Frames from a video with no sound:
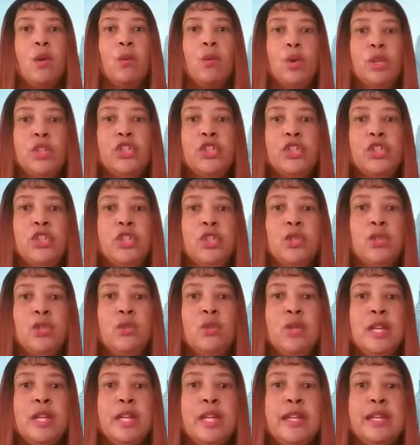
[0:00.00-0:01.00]
What you
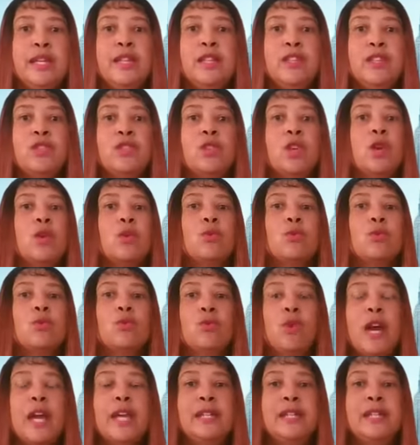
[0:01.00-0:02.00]
do is
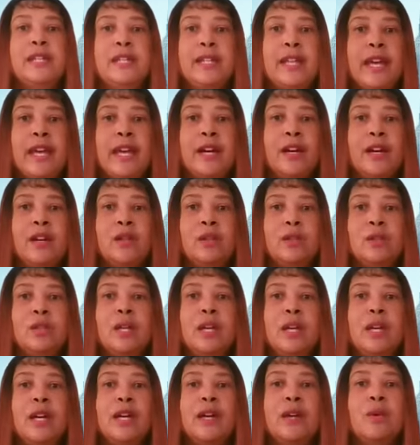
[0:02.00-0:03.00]
write down